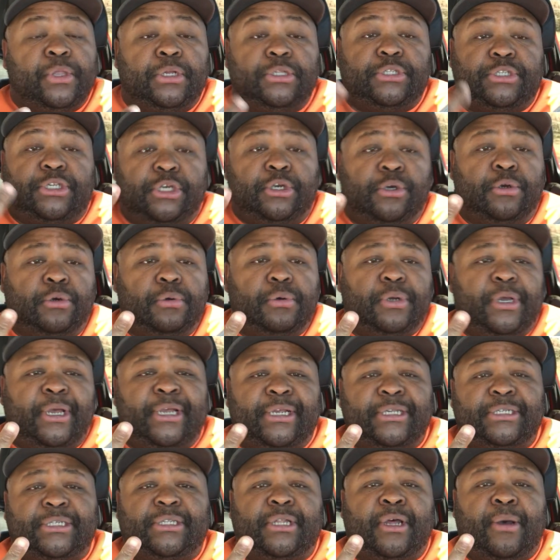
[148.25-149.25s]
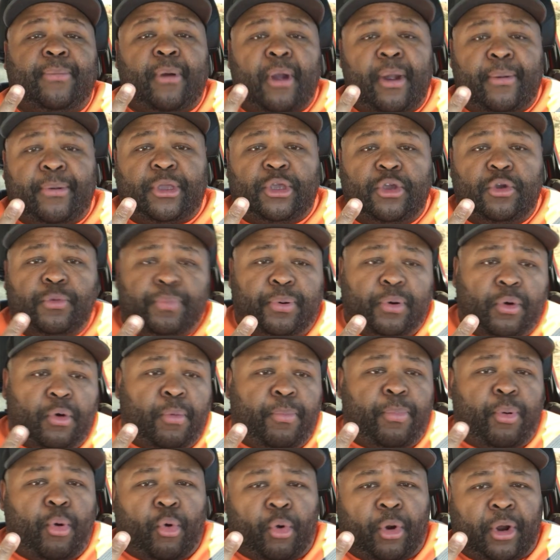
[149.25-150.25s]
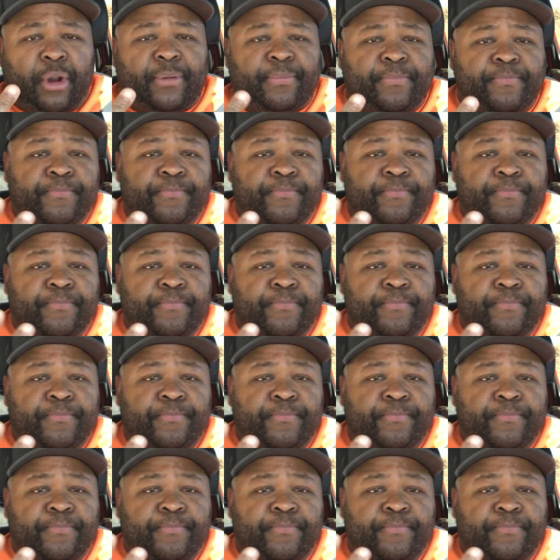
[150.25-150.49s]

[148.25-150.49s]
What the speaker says: 2 is the barbecue pulled pork.